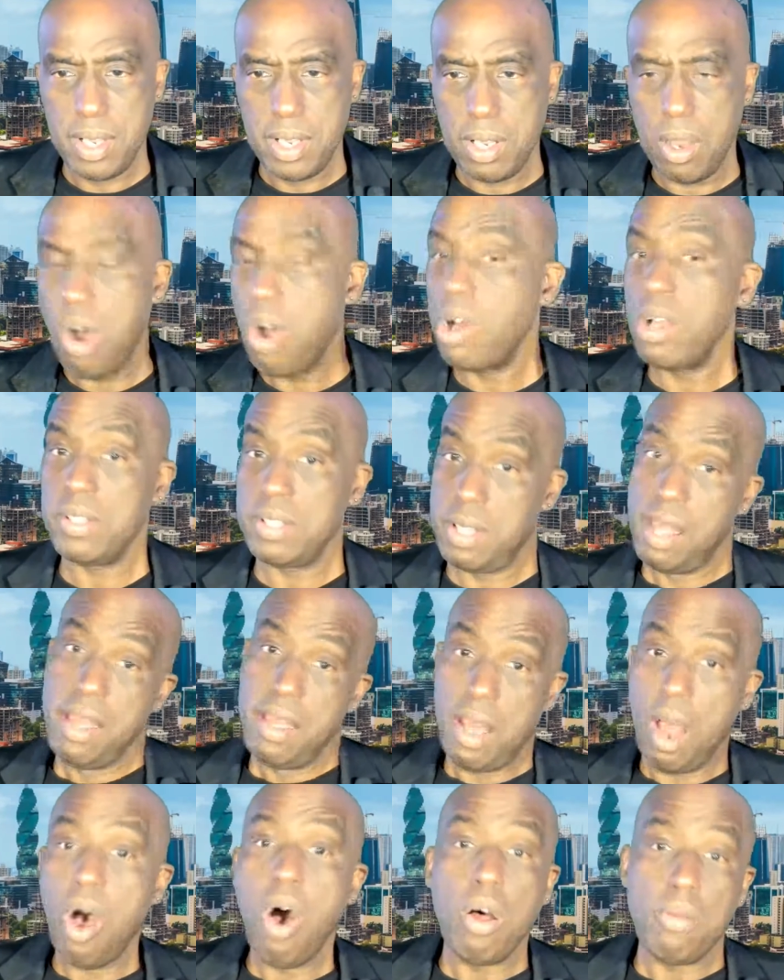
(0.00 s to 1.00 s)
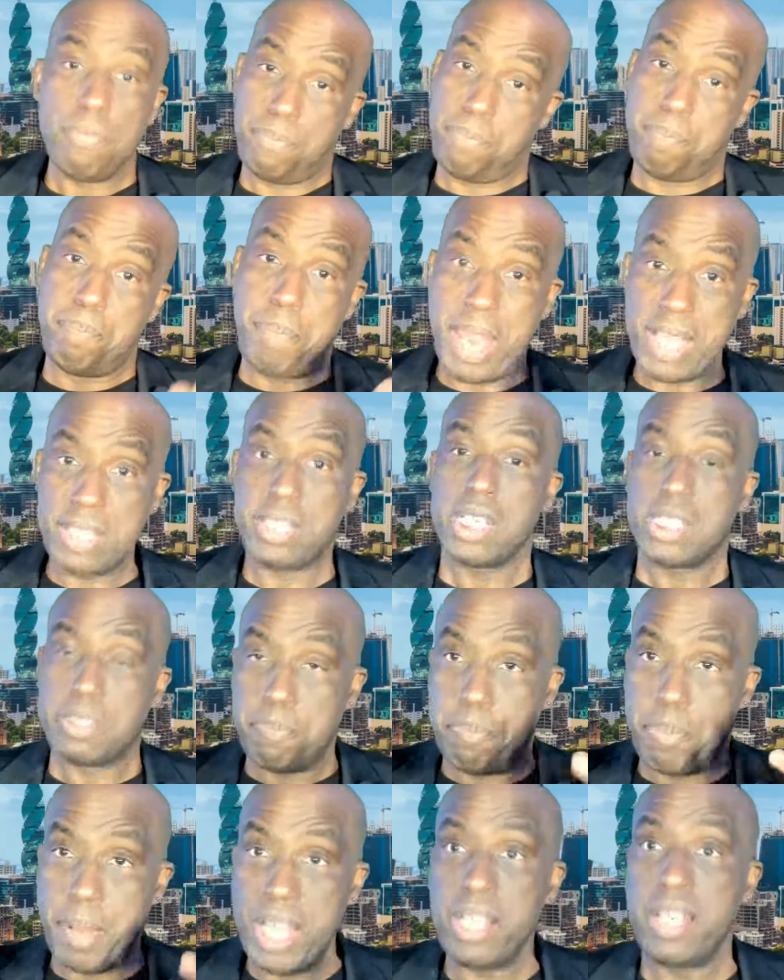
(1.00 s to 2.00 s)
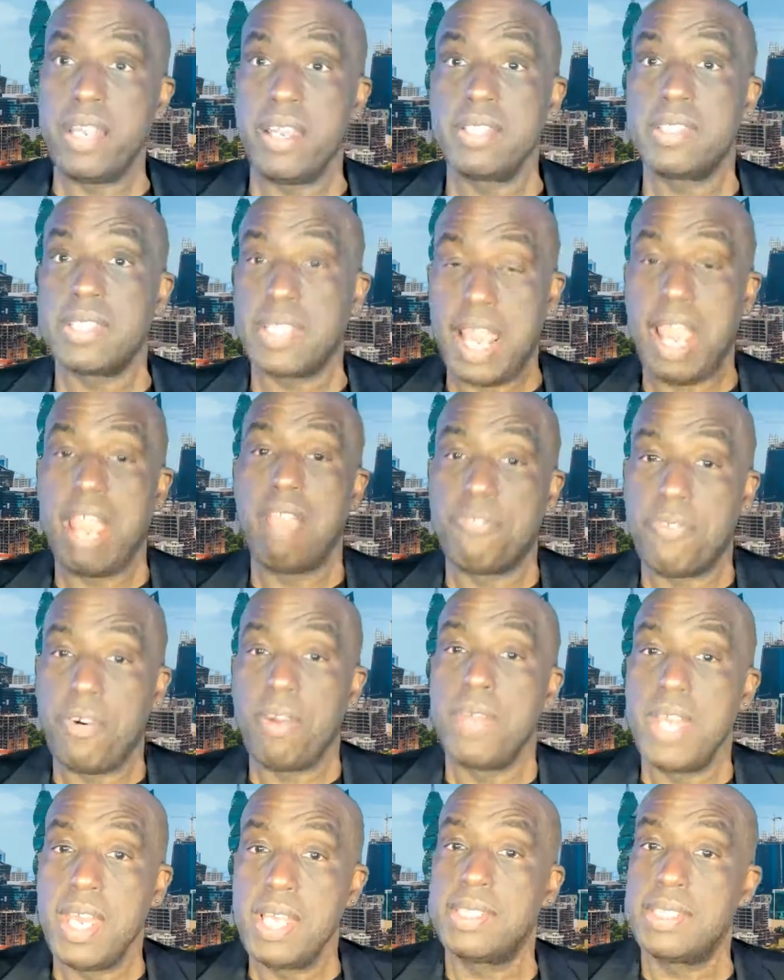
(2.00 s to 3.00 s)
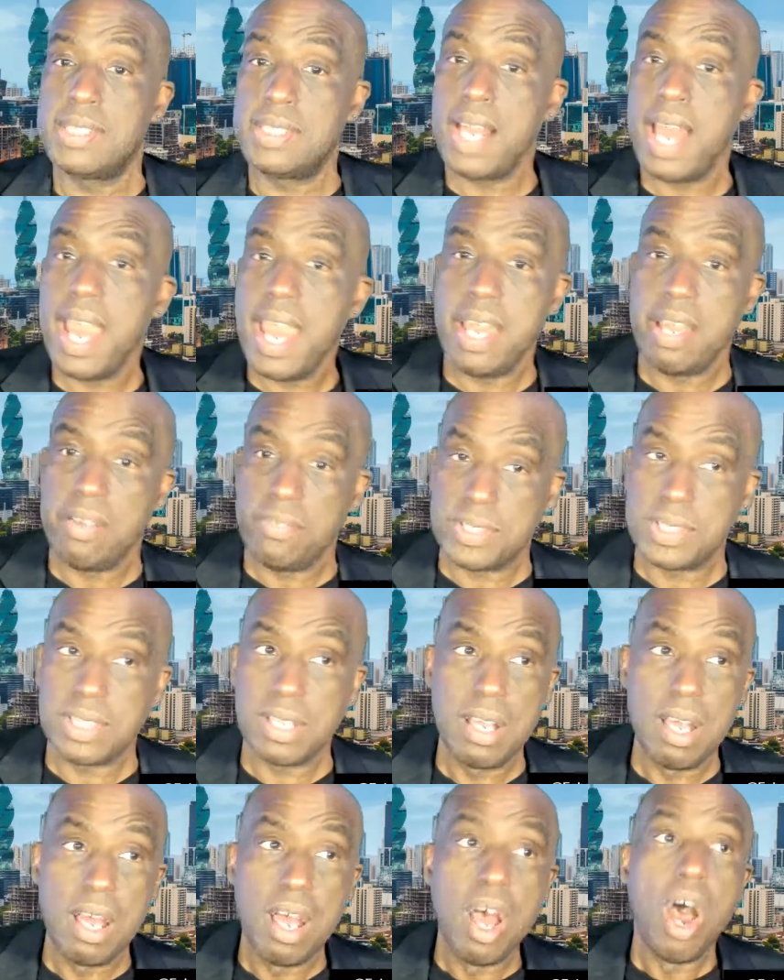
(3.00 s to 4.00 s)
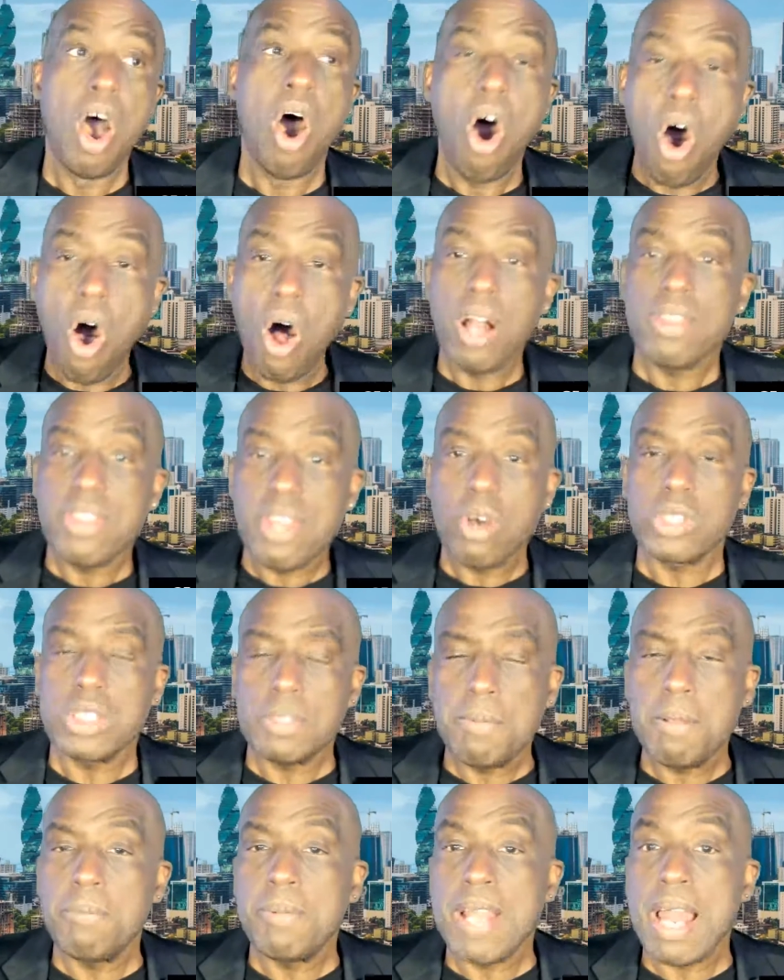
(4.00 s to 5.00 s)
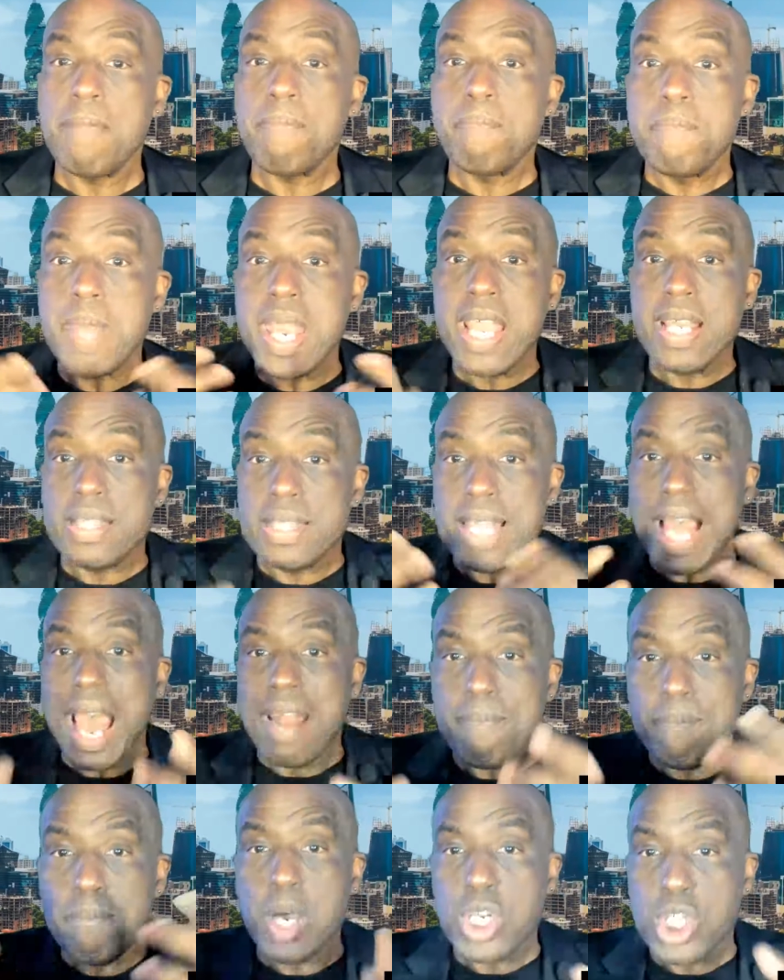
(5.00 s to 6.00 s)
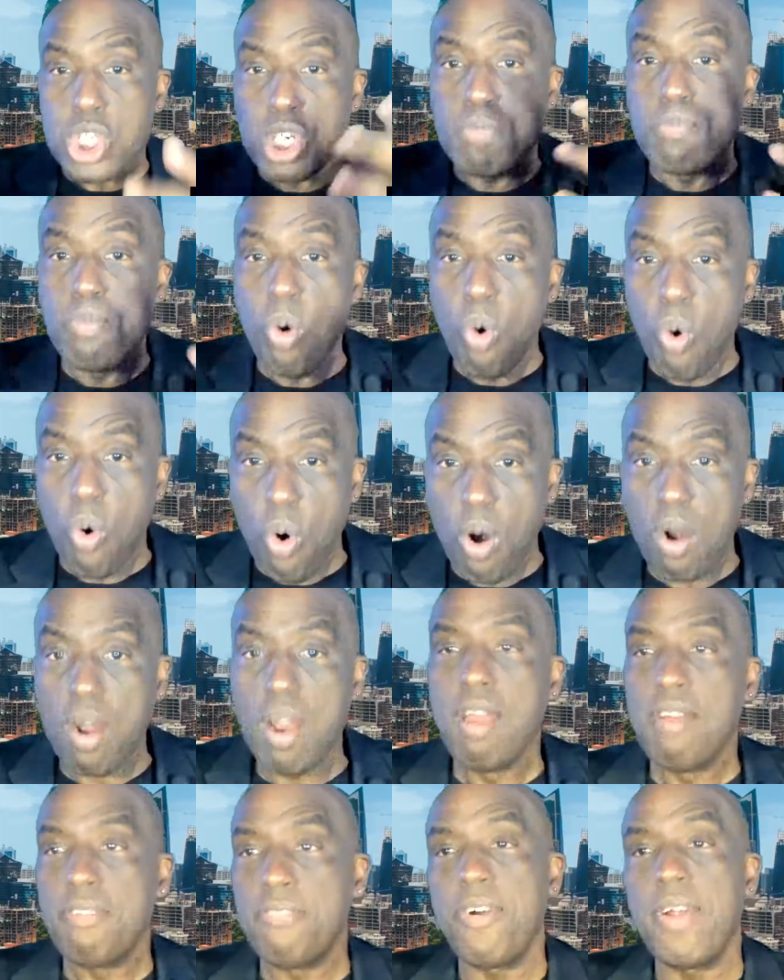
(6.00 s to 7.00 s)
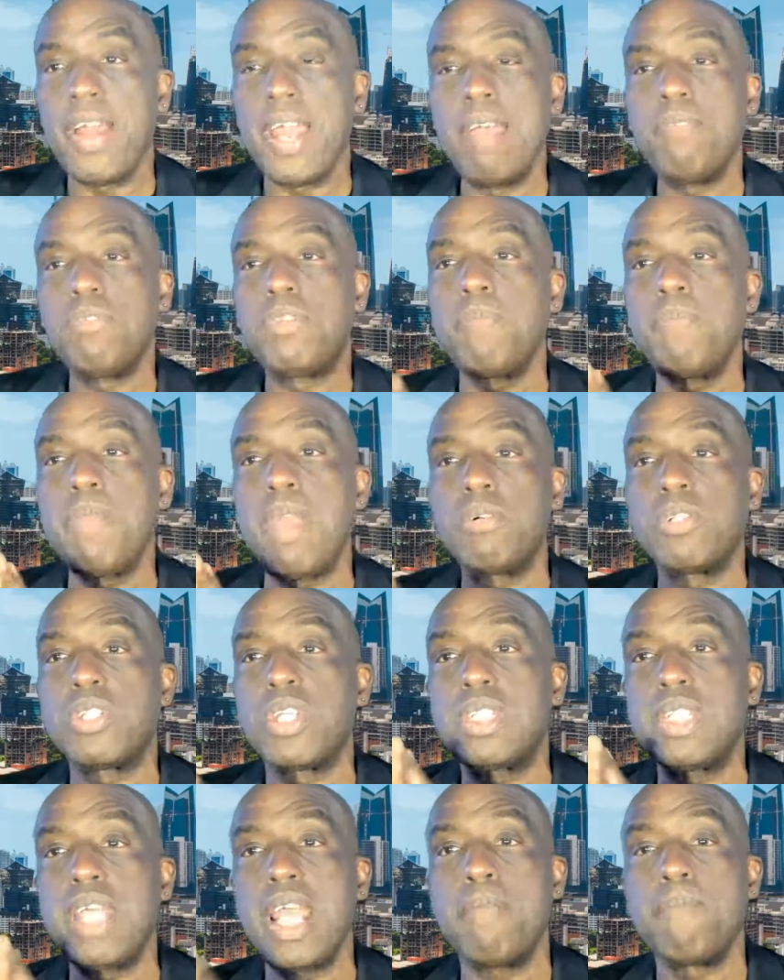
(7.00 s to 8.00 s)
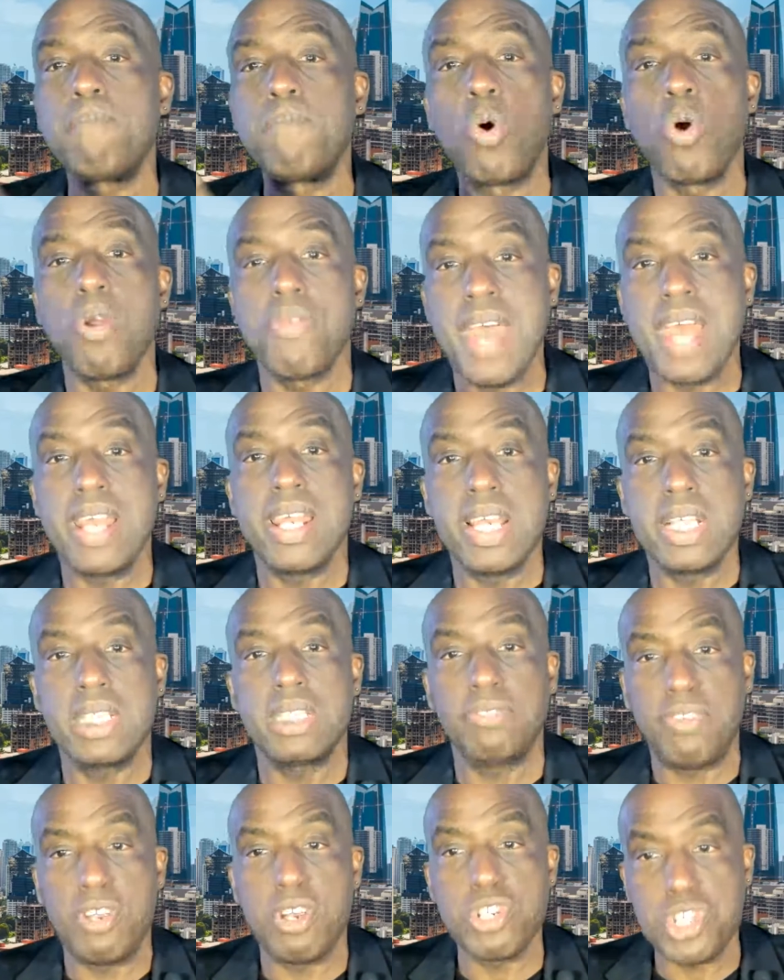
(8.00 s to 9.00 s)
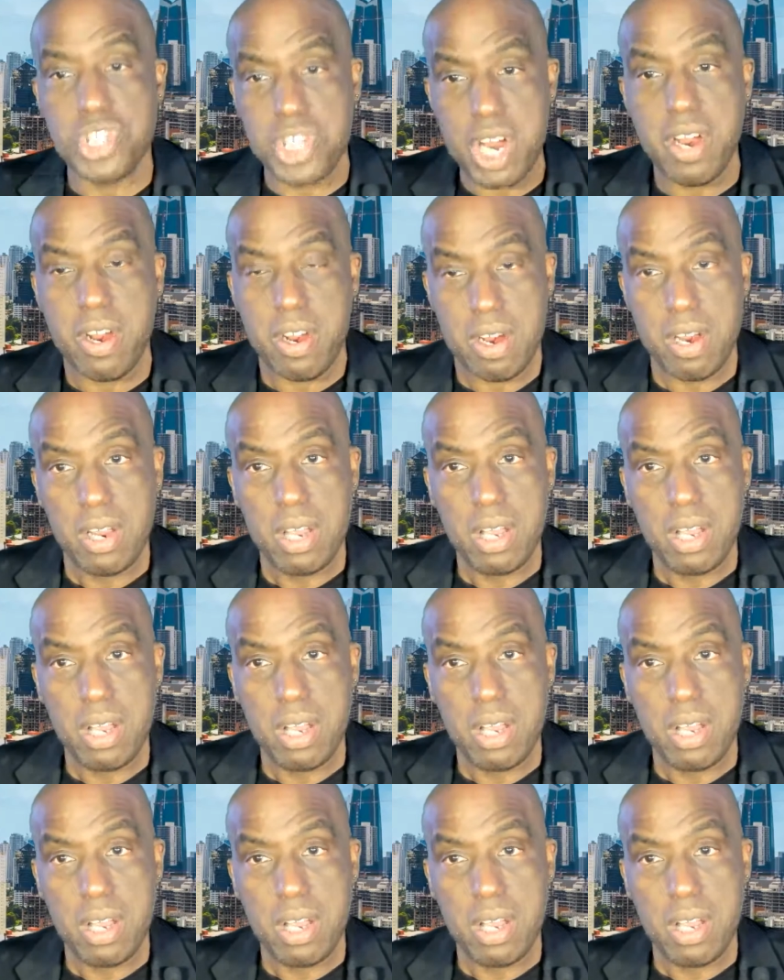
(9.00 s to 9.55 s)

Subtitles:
All Bezos' billions came from his slaves. All those people that made that much more for him to be able to take more than his fair share.